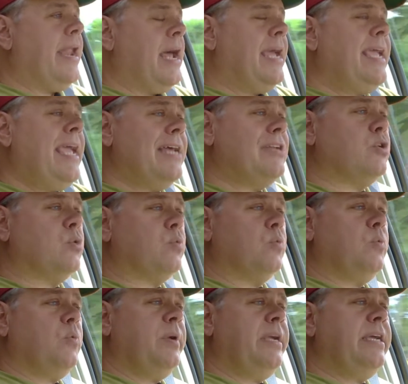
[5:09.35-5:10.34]
I had to
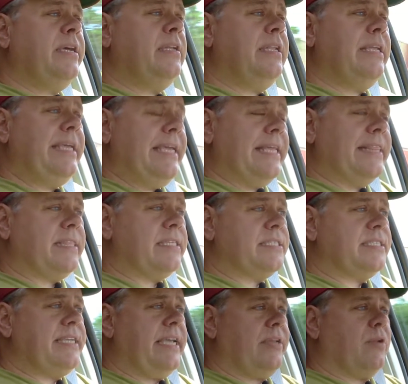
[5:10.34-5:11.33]
really get the
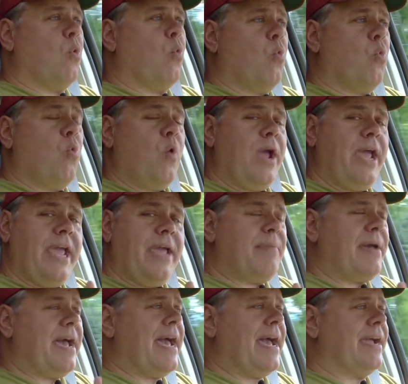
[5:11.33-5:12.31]
seat way
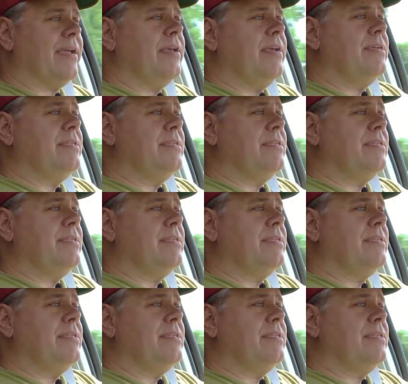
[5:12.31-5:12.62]
back